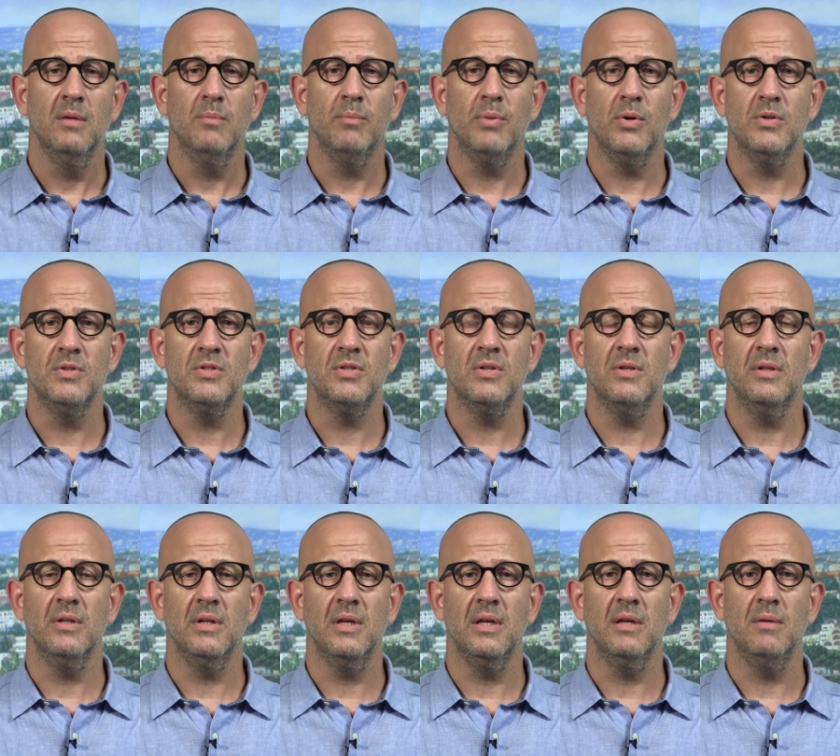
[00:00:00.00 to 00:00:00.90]

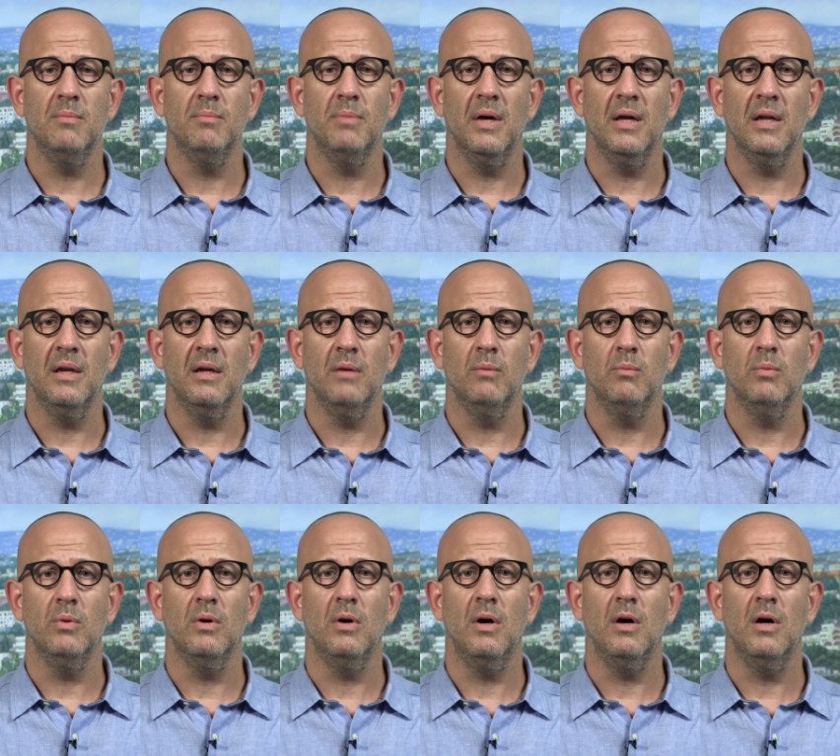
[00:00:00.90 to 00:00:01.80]
personally, but
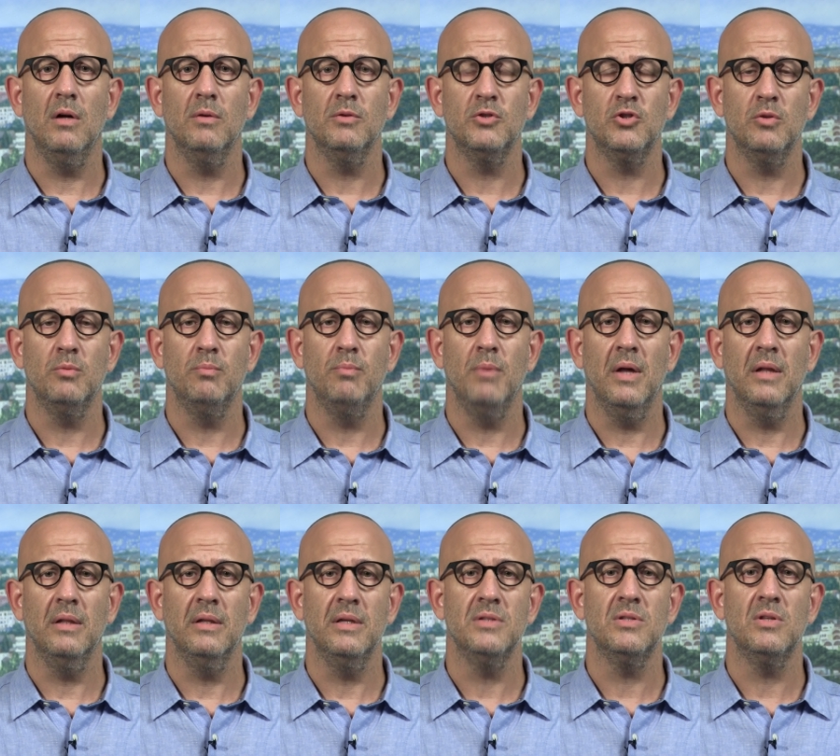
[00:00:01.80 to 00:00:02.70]
we all should
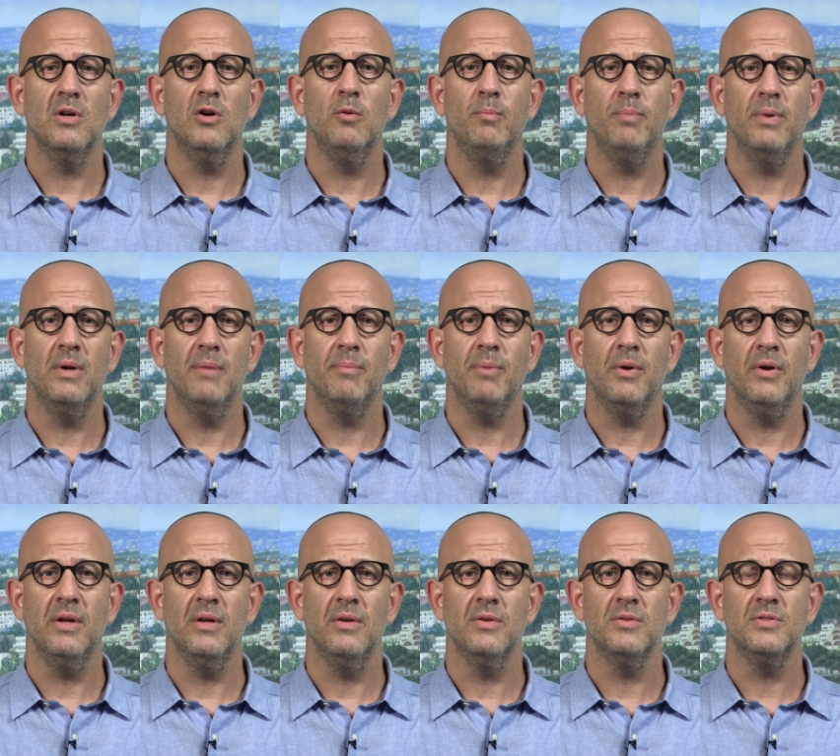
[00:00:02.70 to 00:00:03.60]
at least open up our
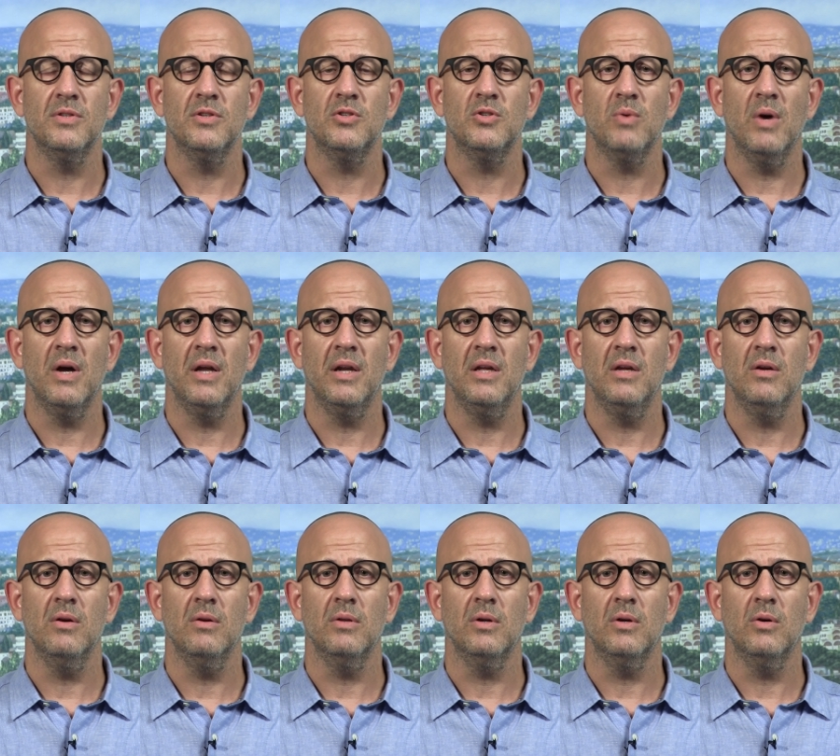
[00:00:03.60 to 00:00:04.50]
ears to try to
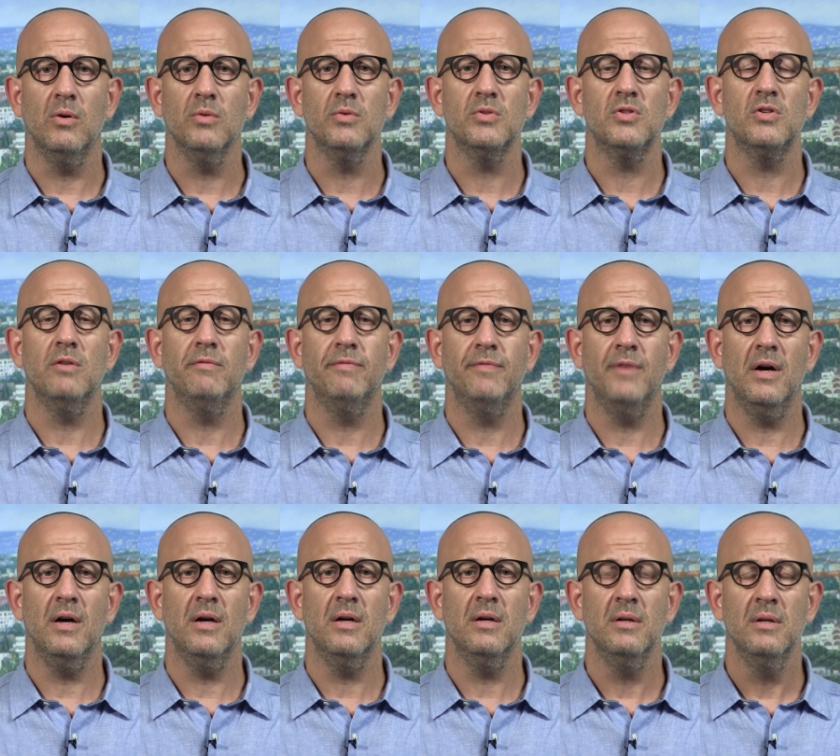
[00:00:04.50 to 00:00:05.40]
hear the kol
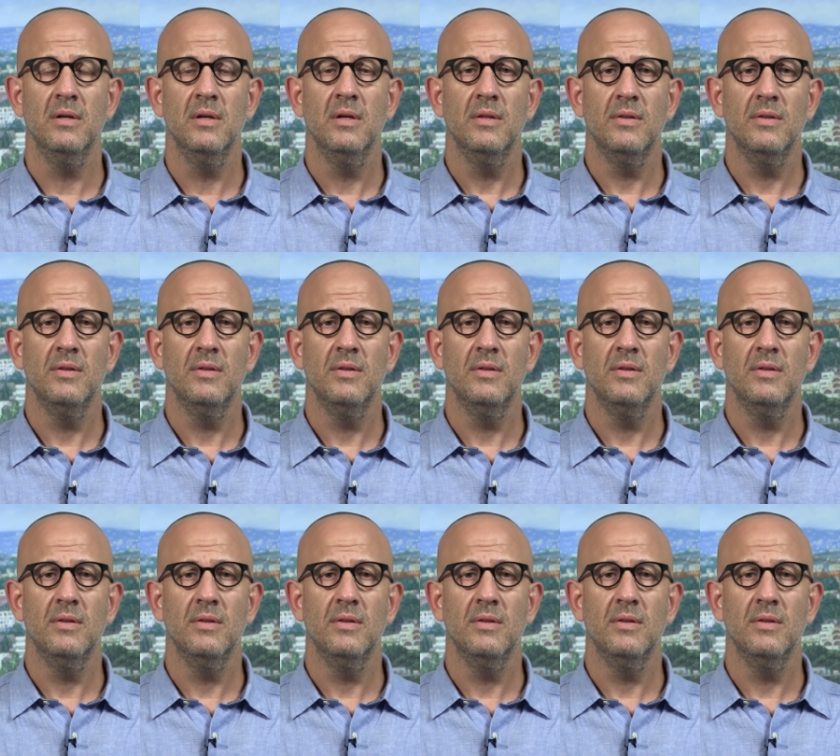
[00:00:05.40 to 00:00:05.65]
shofar,